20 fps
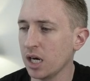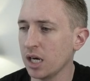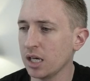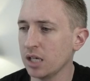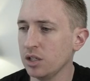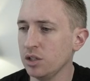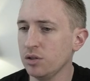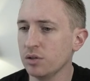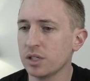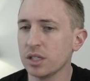
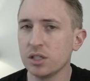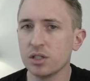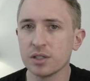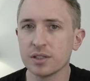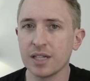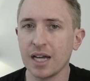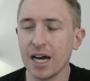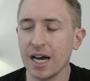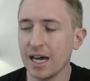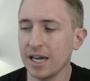You can just
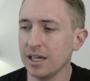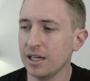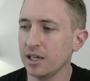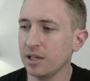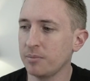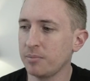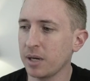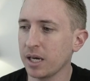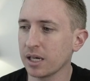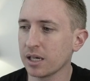hide
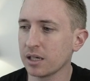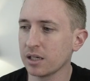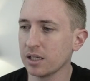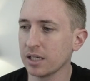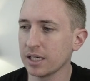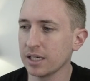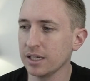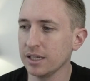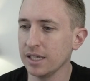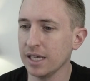it by
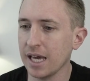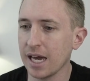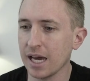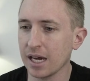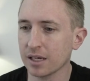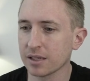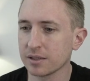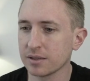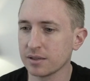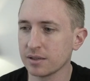clicking the
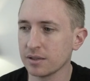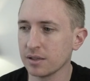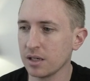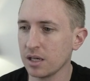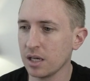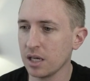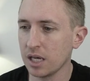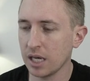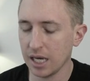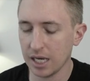X,
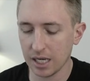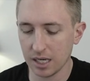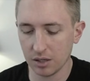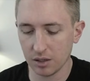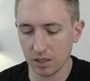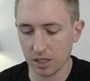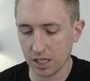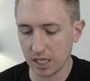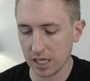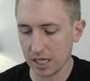
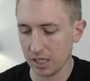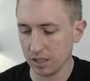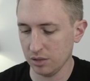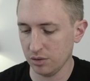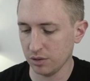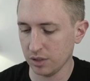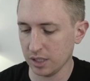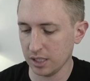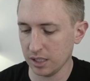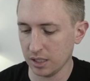and
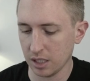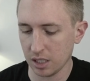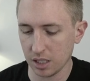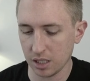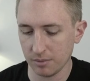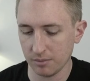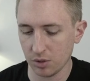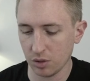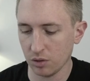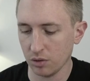you can
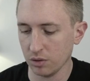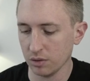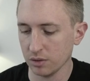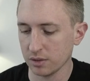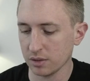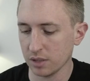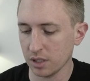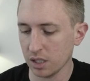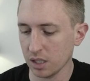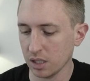hold
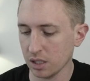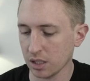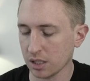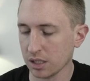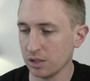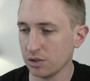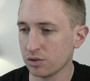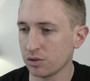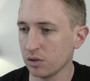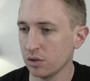
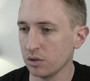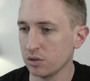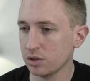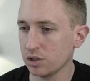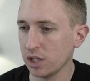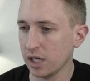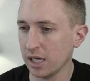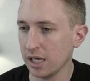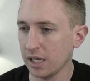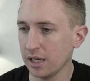Control
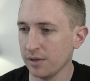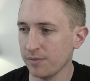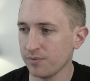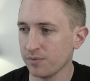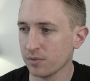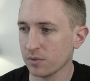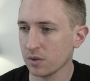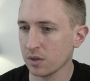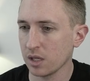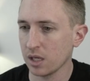J
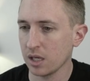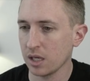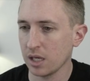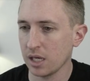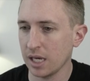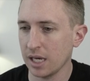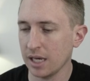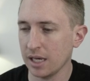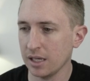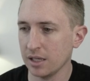
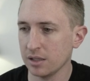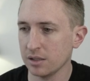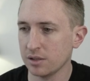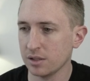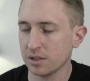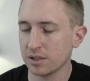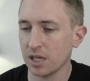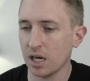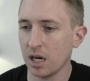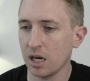and to
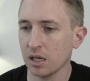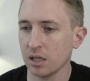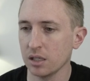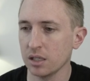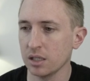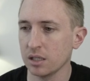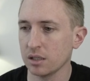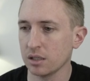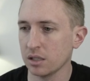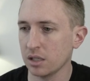toggle
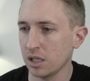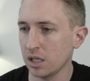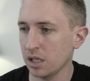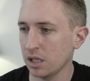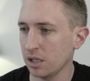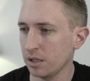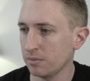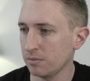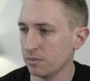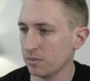it
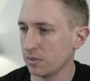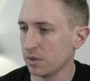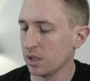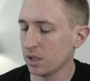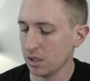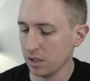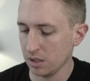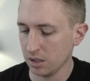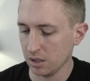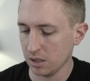
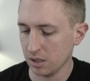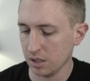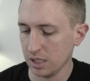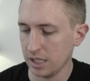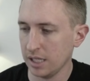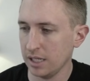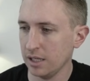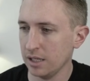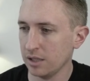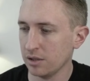
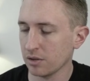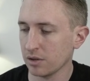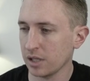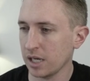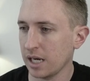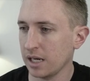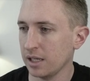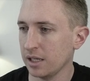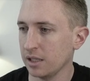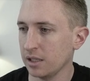hidden or
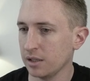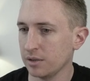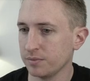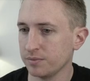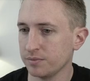not hidden.